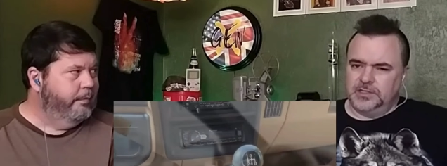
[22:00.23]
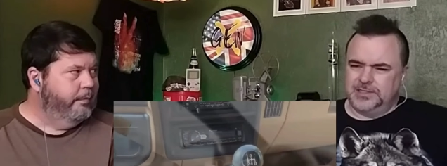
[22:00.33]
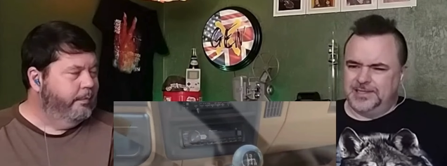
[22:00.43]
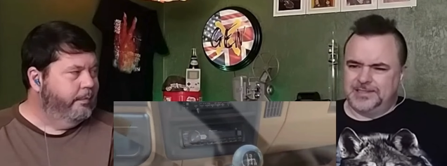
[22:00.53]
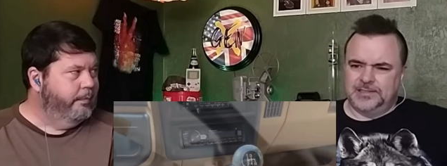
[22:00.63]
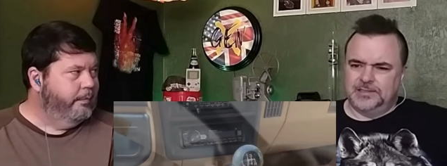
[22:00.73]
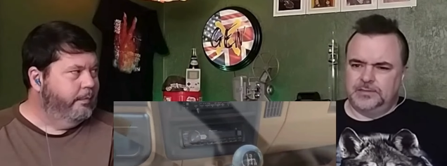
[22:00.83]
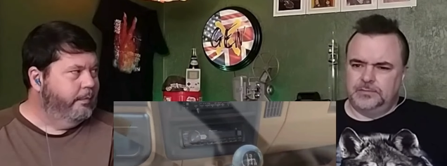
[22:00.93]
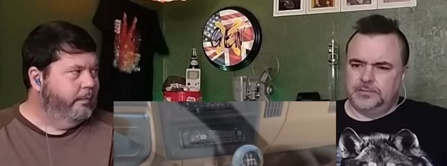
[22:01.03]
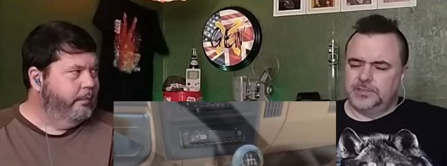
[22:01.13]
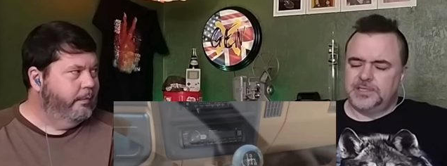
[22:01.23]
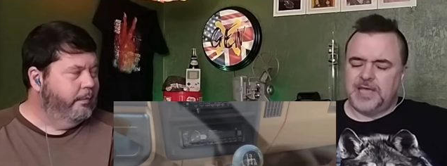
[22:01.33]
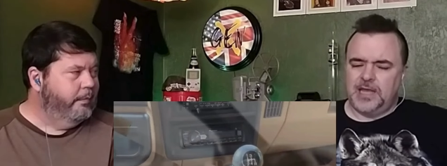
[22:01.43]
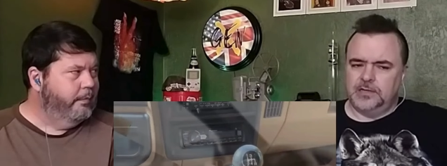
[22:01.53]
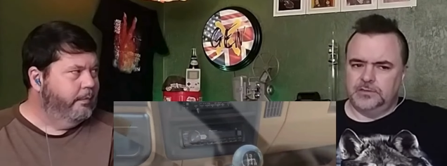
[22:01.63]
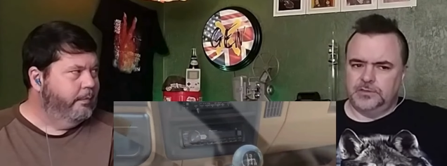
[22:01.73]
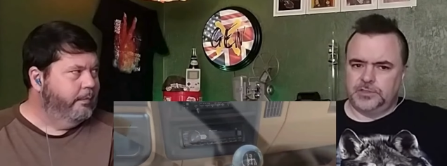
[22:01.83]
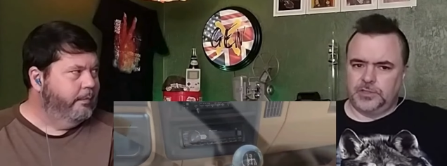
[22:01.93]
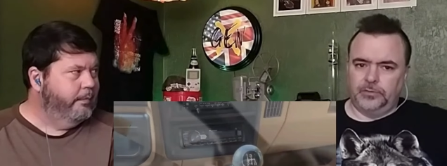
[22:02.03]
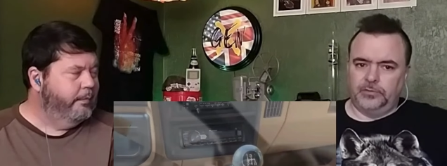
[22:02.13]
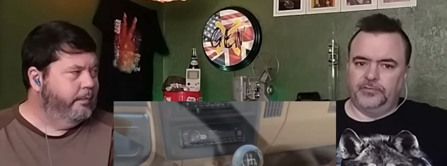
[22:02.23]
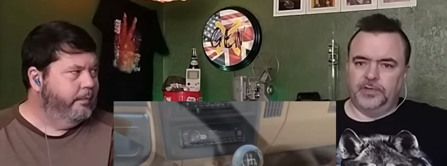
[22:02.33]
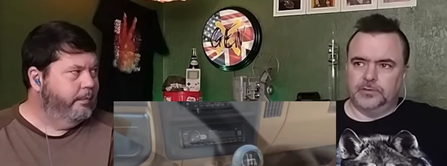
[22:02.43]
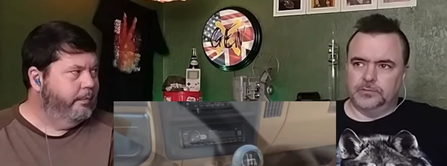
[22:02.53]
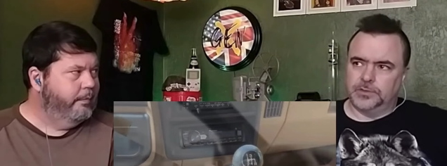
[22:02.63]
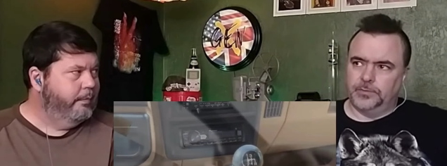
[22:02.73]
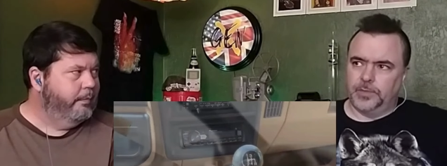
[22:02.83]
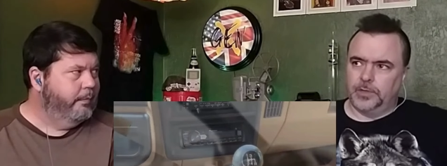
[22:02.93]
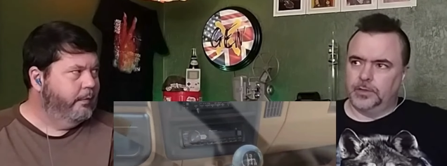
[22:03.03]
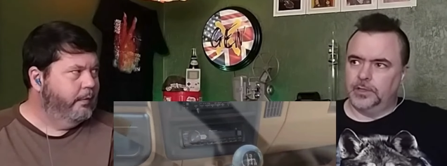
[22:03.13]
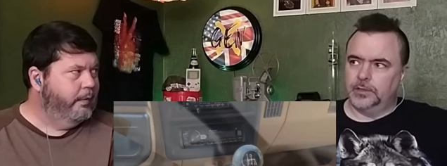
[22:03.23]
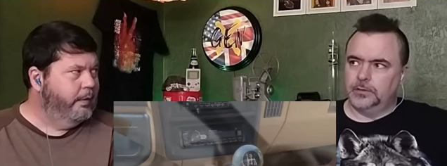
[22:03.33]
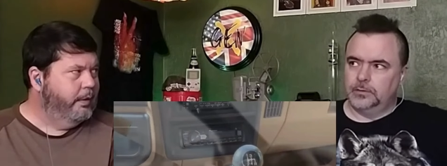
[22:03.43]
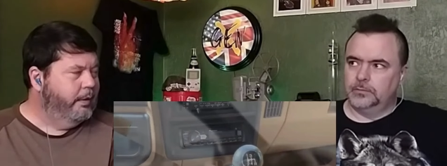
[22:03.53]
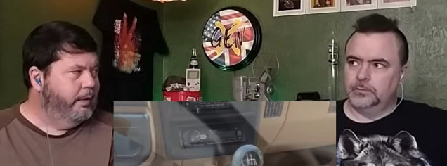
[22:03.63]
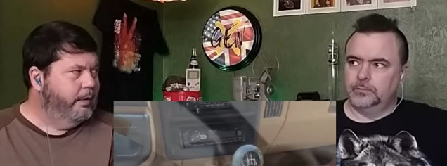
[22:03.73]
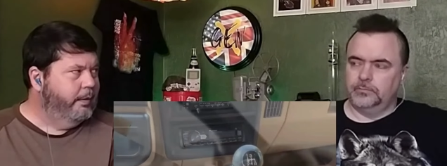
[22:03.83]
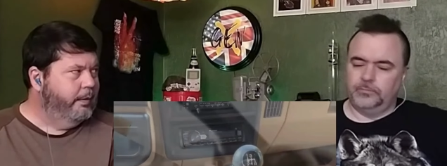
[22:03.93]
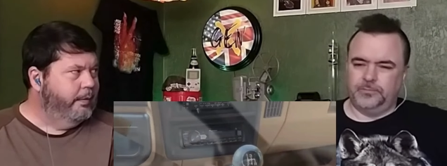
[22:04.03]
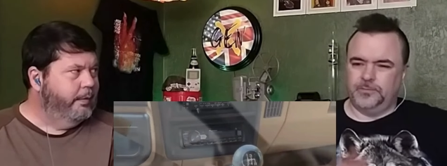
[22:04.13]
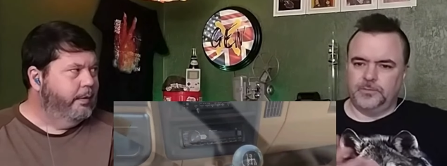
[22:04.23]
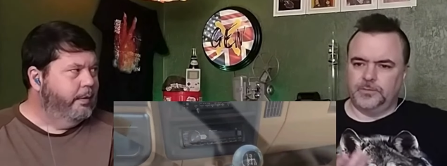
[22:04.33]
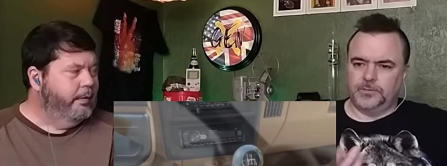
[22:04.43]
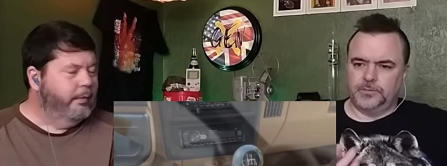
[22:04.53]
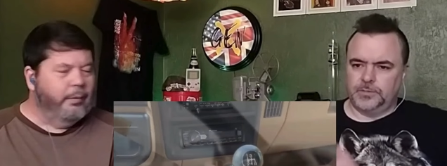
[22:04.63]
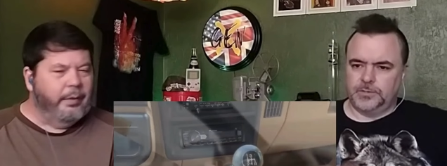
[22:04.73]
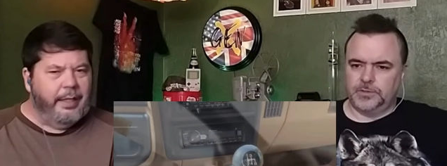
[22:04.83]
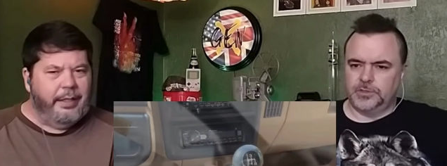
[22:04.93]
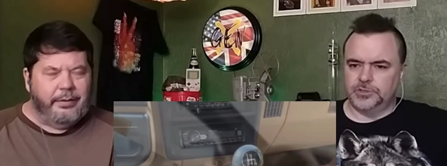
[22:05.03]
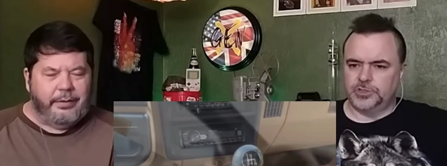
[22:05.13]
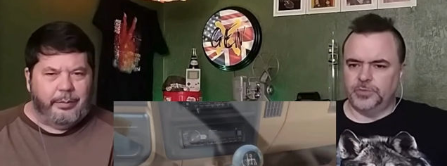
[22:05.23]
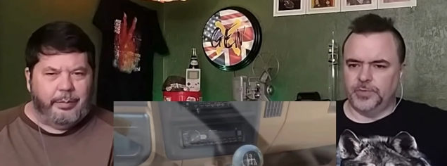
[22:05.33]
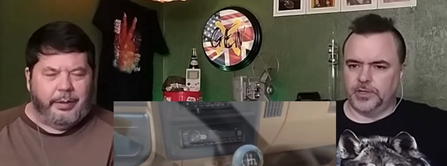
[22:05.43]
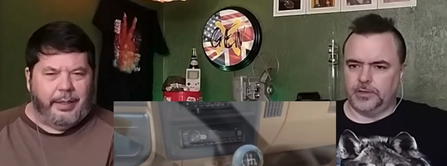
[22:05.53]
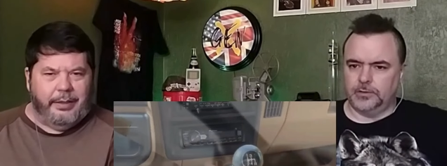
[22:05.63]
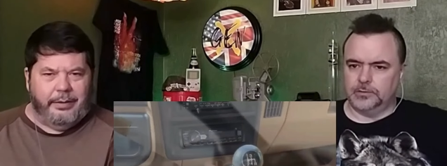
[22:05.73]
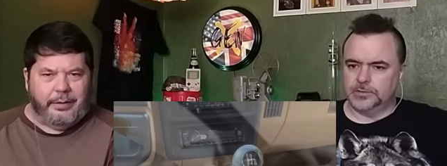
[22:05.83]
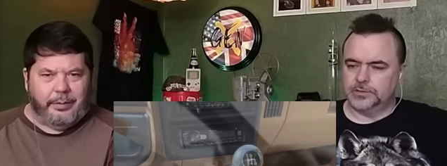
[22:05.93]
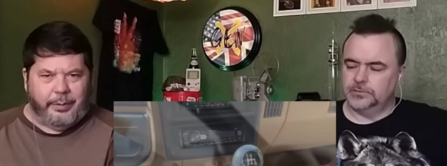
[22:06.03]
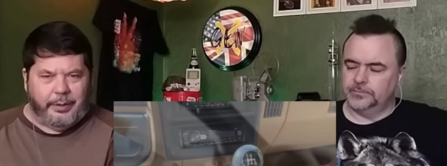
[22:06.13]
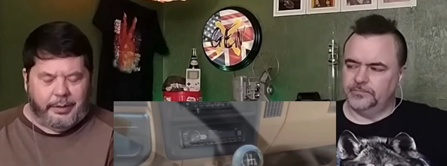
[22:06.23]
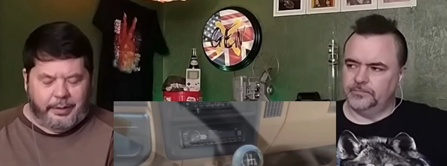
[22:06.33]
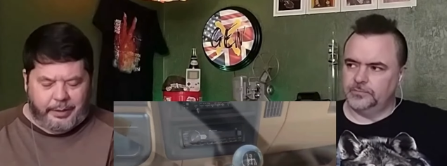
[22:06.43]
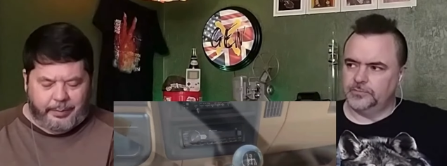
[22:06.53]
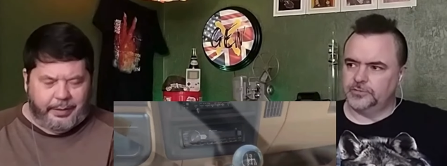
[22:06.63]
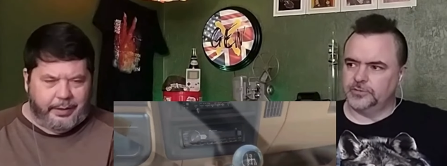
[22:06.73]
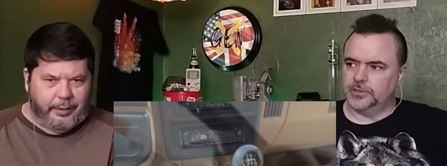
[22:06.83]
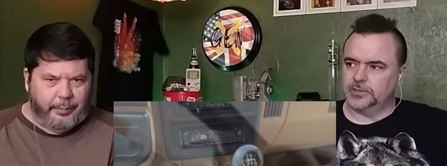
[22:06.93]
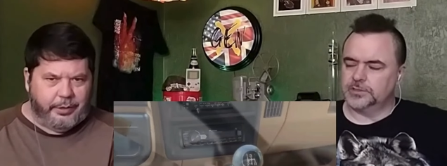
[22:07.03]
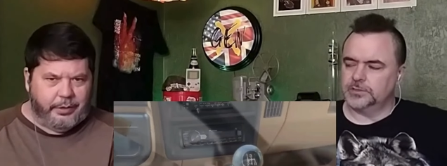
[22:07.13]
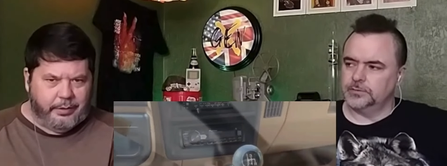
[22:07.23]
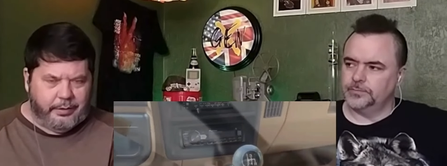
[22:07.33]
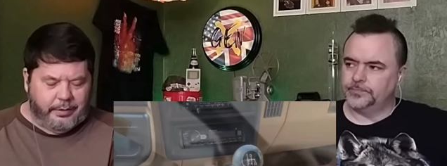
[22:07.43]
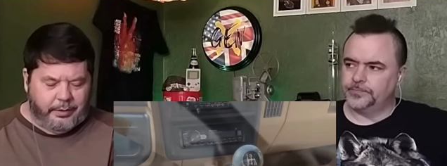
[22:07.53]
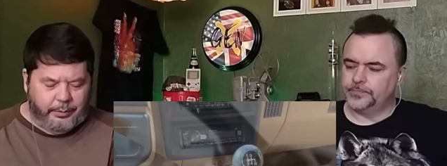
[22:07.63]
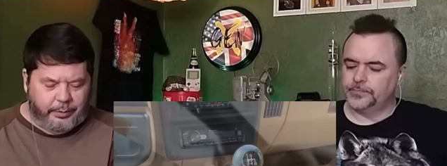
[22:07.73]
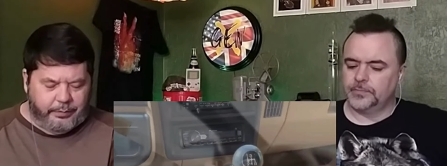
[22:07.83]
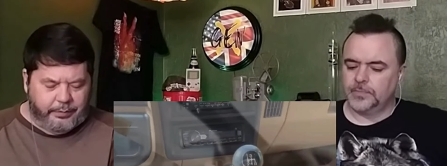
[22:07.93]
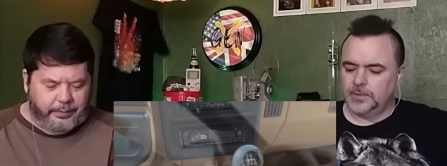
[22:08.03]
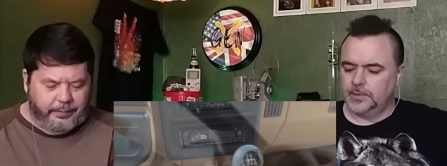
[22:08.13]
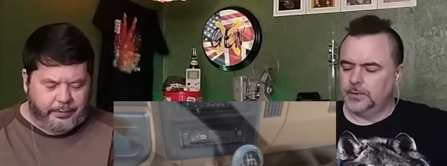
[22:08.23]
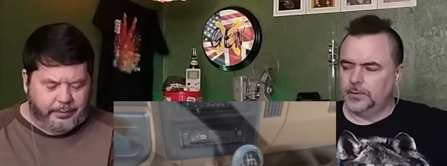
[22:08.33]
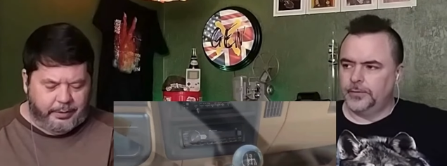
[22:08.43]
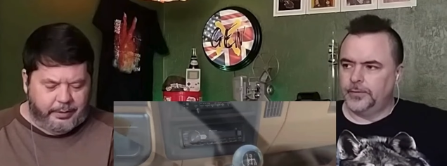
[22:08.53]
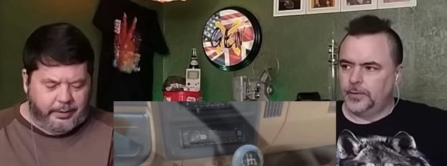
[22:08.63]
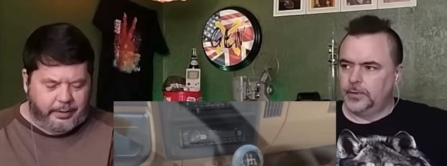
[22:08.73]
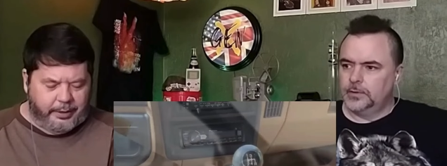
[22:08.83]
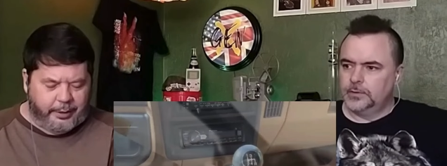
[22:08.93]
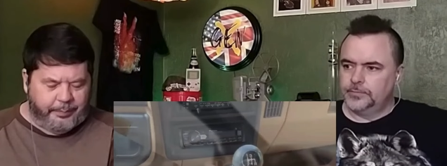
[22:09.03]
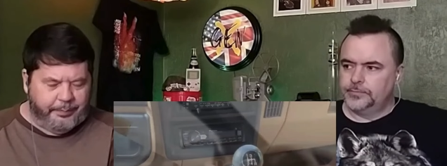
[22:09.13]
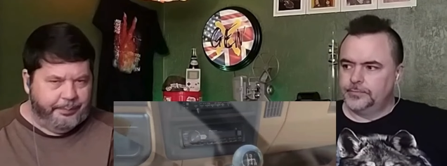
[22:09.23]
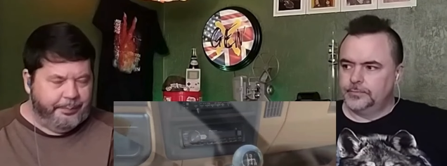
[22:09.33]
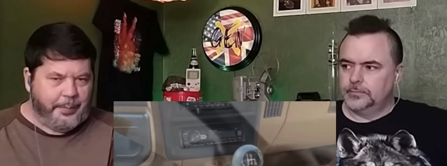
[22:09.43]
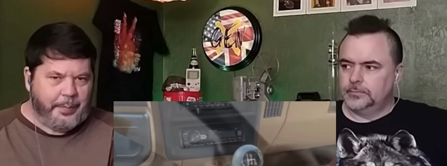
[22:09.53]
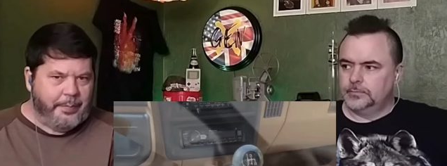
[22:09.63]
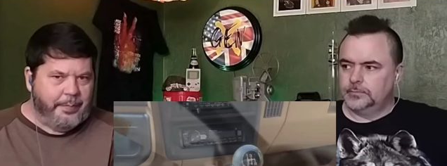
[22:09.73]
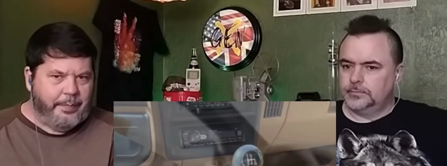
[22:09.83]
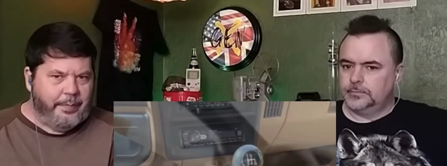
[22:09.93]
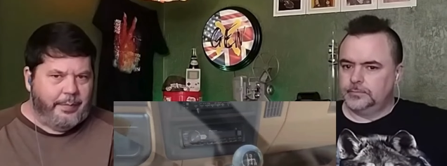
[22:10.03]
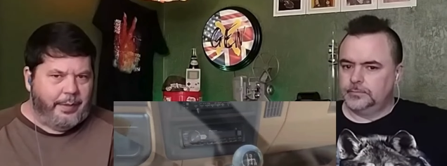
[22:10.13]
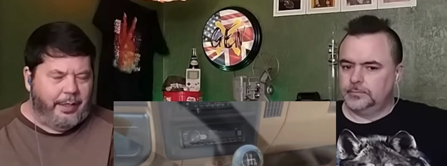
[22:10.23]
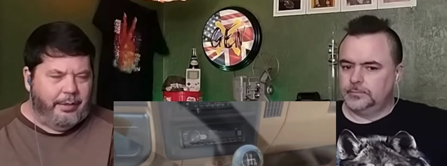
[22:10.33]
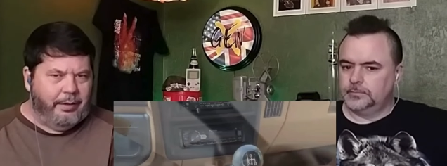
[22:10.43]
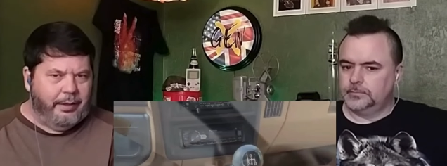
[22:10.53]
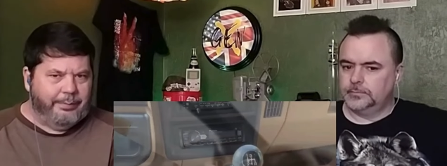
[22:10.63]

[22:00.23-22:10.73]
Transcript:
Speaker 1: less than ten total vehicles on the market. Well,
Speaker 2: now used to be, cars, that used to be. Um, I trucks. think I mentioned this in another one where there's, um, I know, like